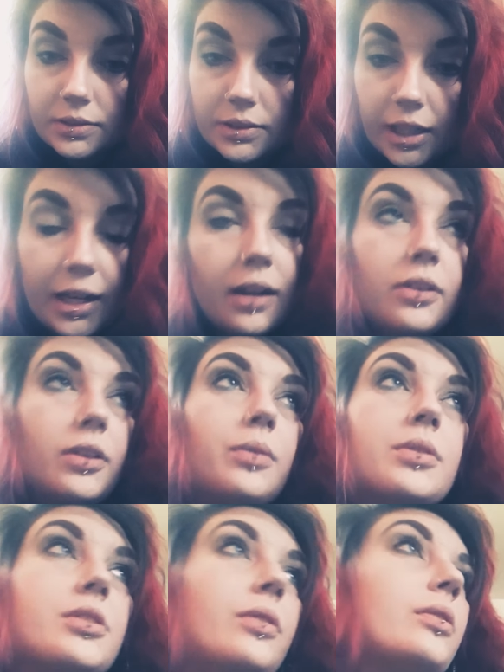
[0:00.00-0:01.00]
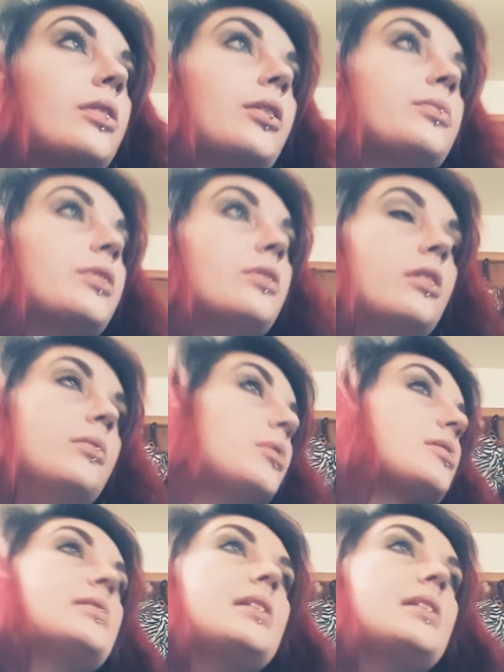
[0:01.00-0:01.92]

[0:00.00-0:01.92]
And I don't know what's going on with her. I'm not